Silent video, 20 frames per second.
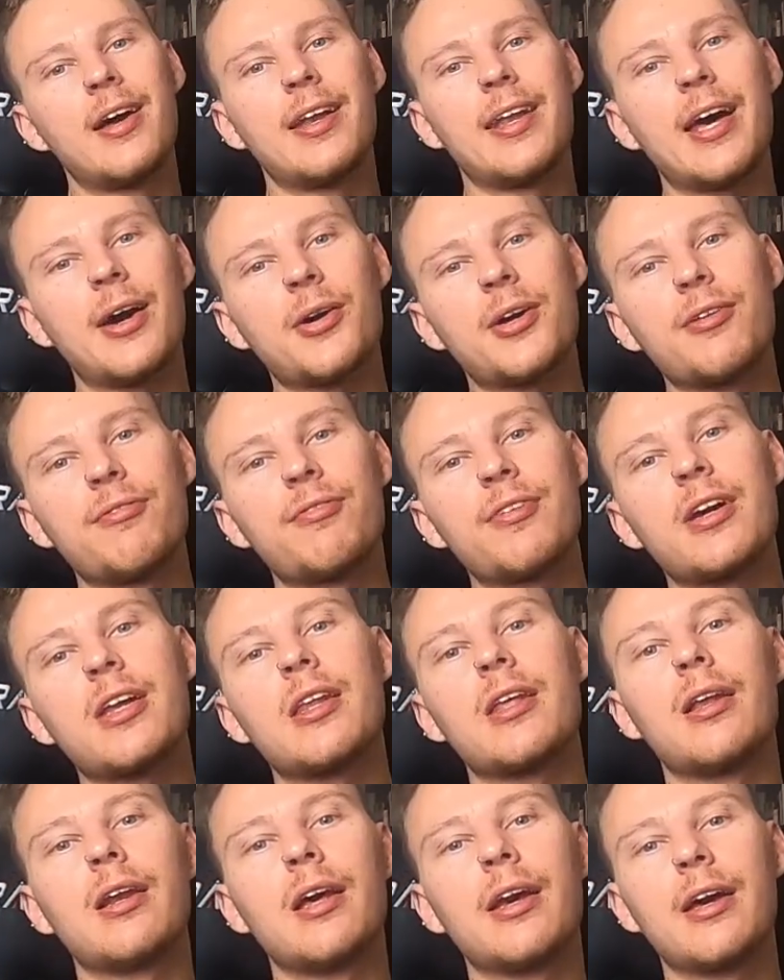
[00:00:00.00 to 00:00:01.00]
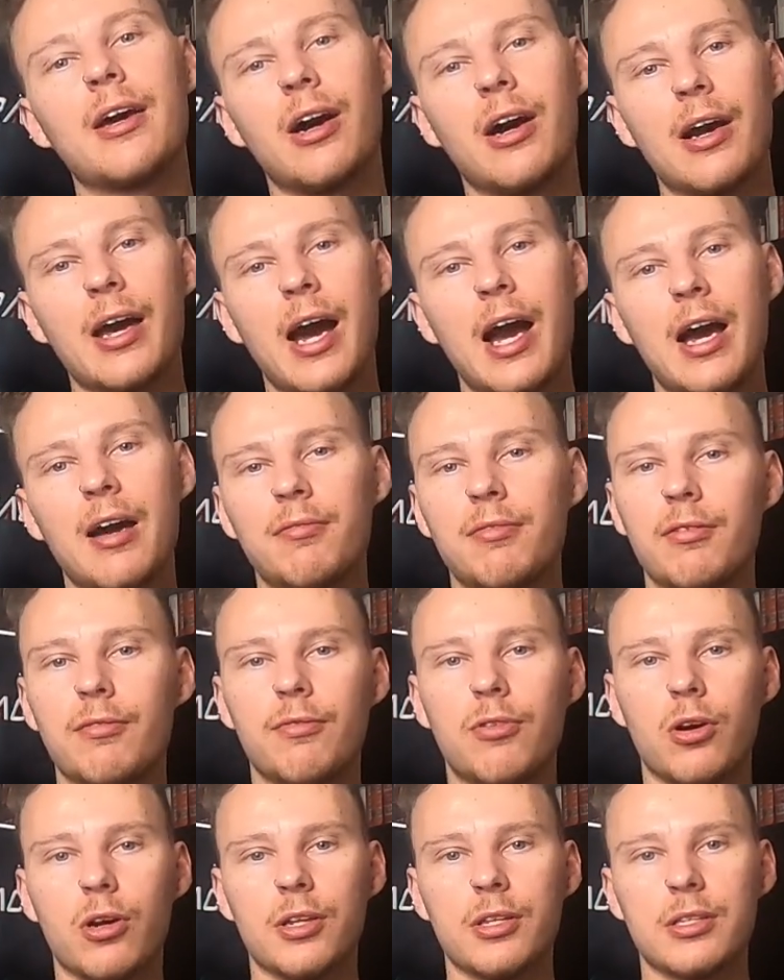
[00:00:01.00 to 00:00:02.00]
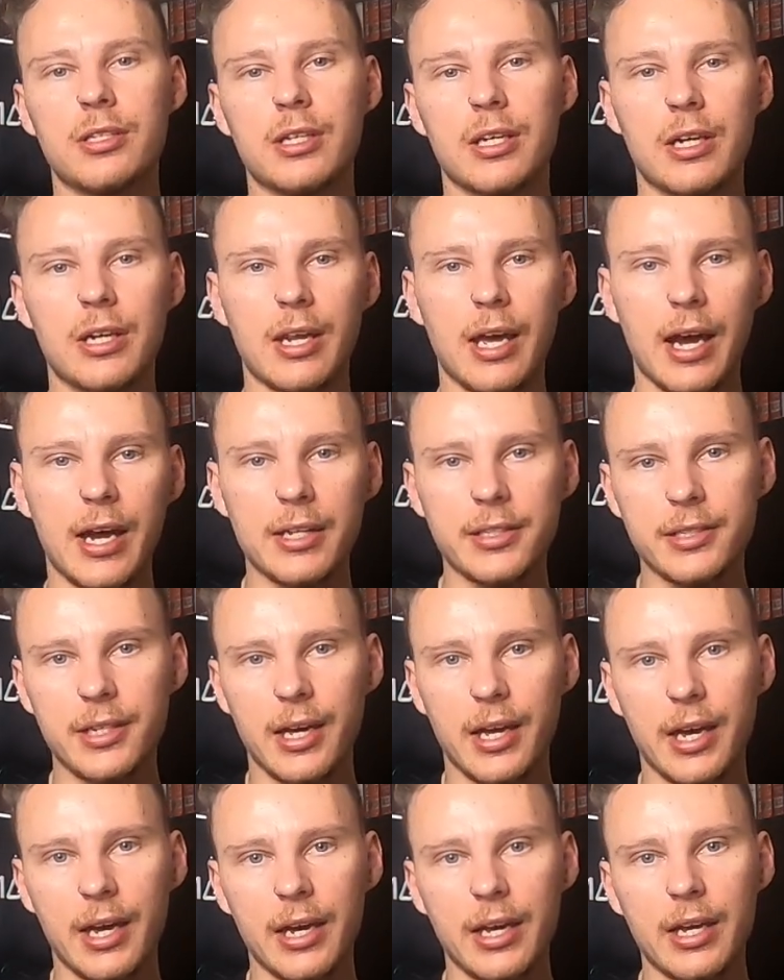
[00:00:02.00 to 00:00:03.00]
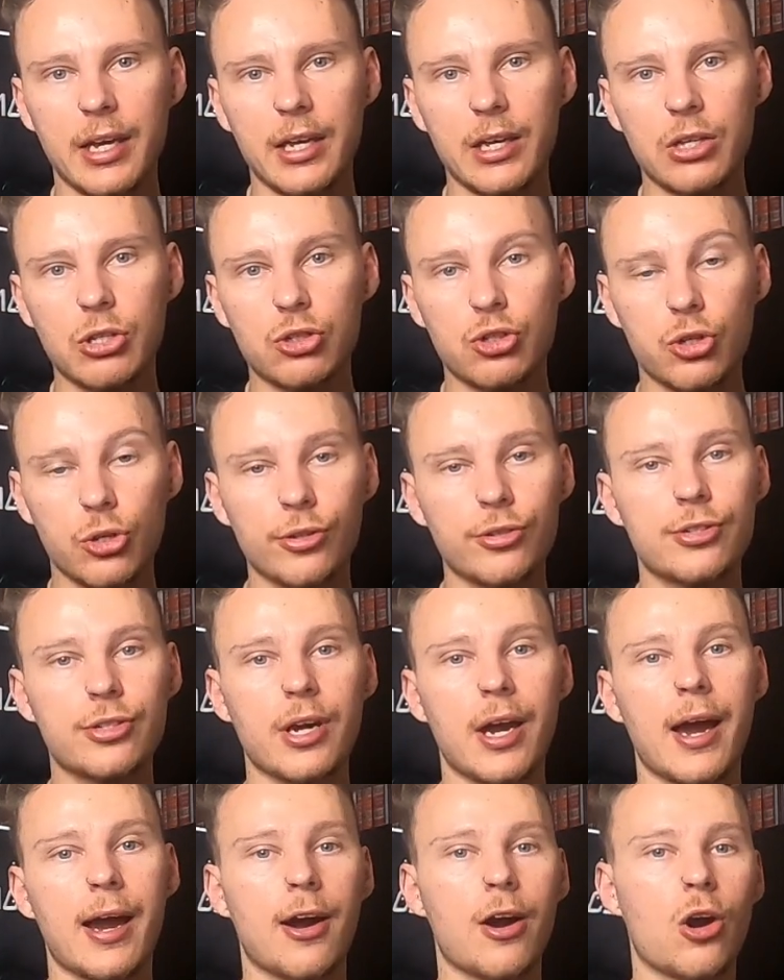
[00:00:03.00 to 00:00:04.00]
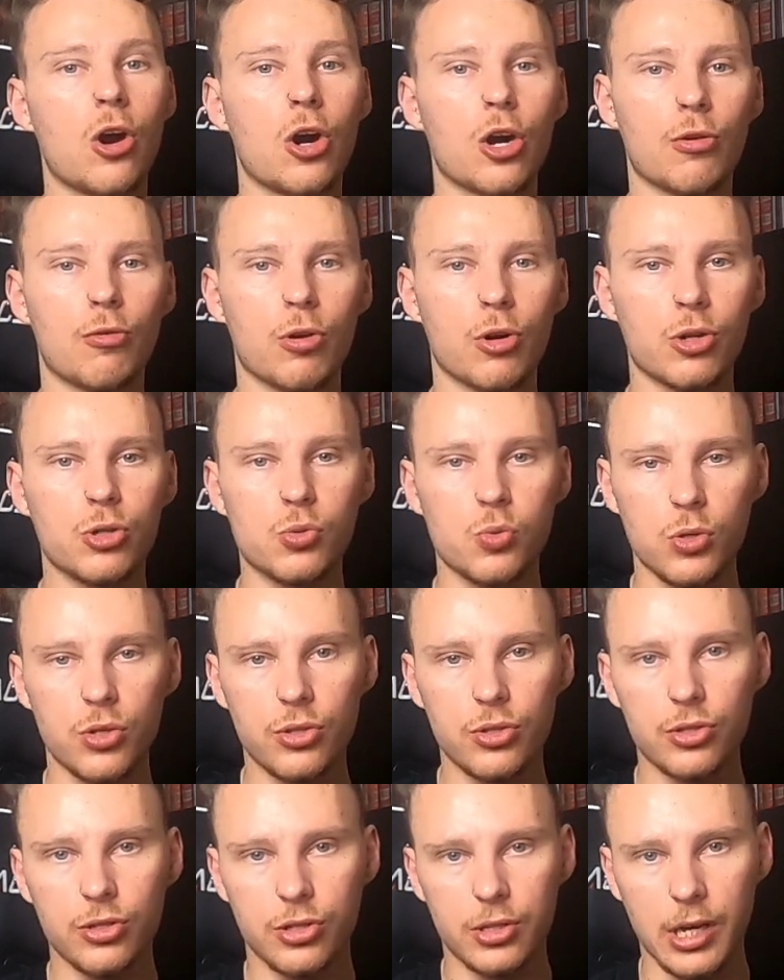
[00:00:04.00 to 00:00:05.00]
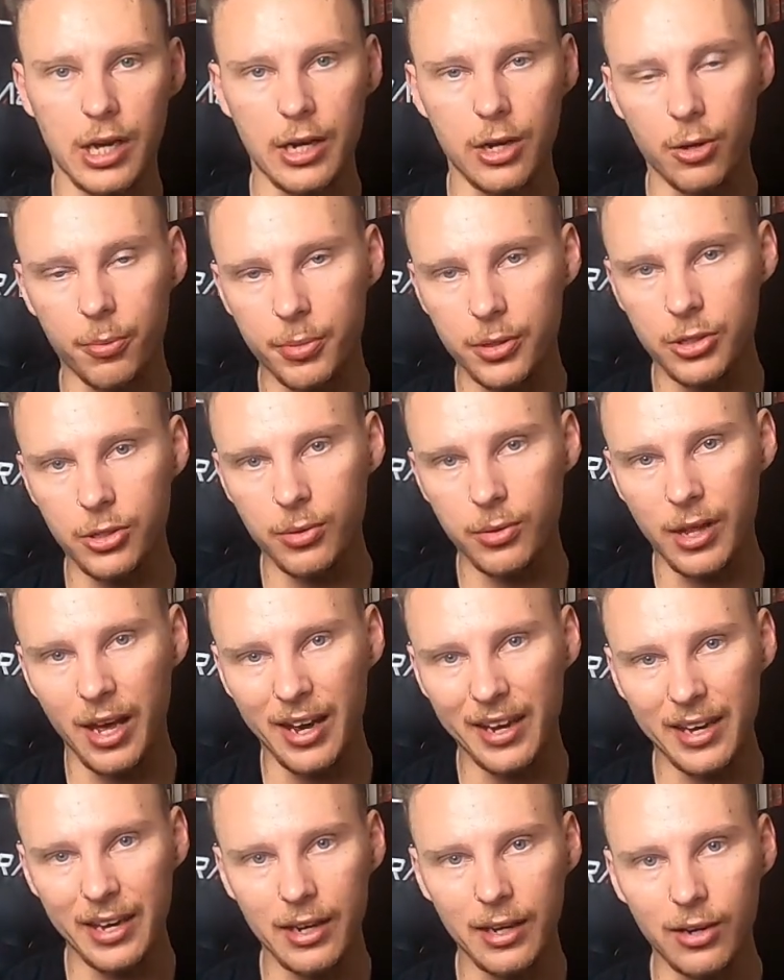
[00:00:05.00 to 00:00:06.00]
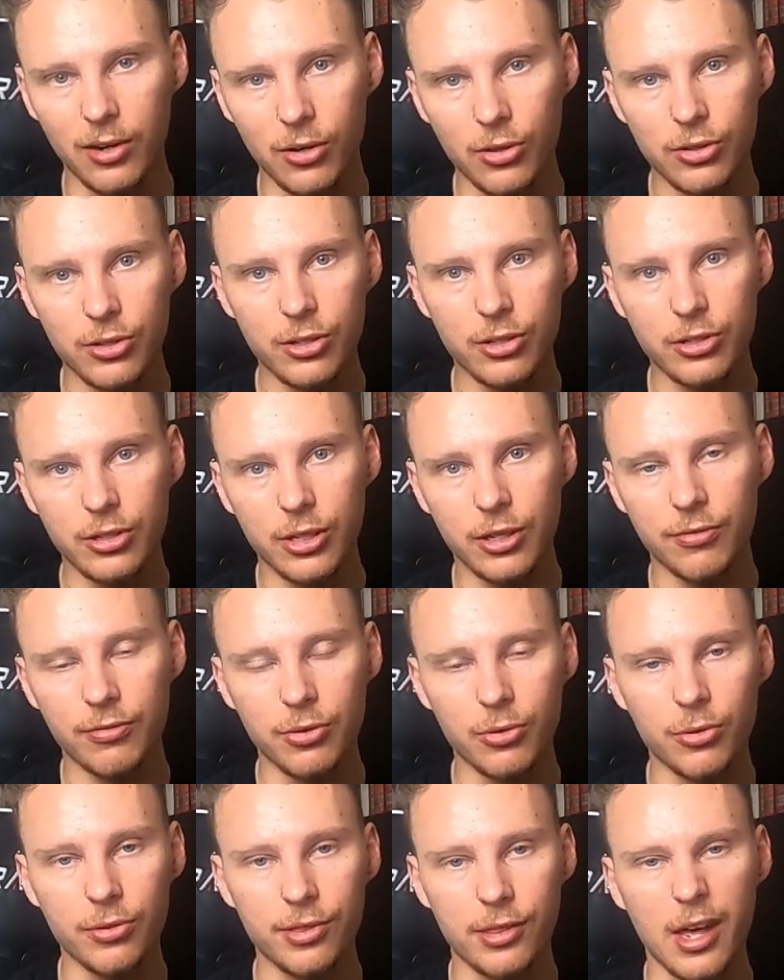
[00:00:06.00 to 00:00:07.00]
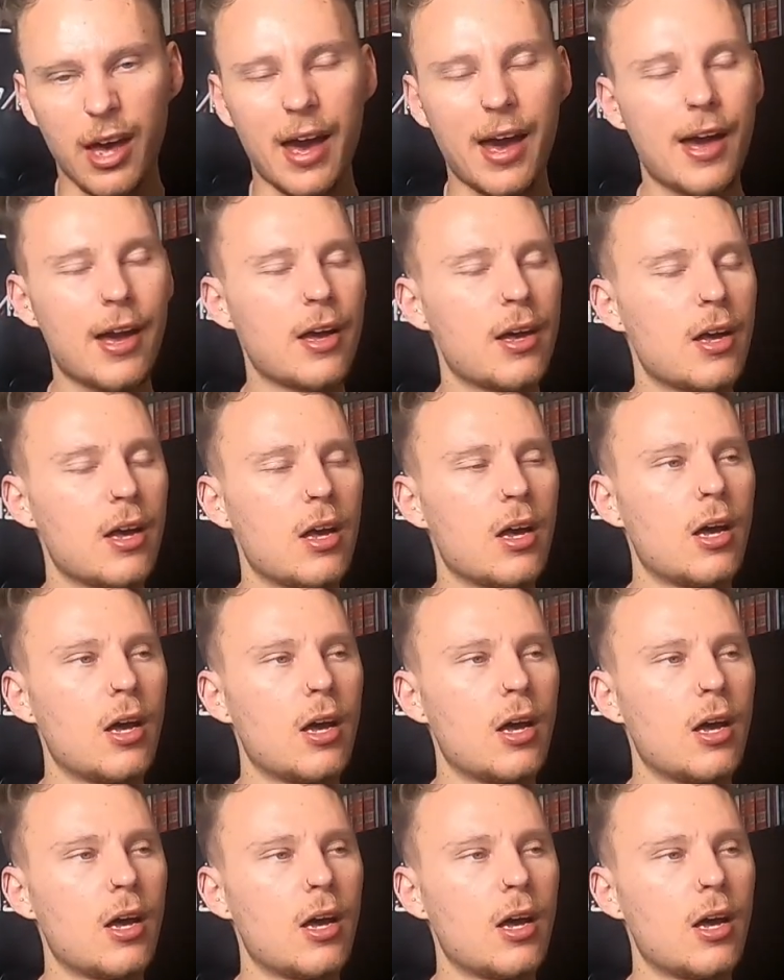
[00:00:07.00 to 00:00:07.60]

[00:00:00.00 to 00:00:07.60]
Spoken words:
Now, conveniently, I have volunteered as a judge at Hyrox once, and I'll be doing that again in London if you're there.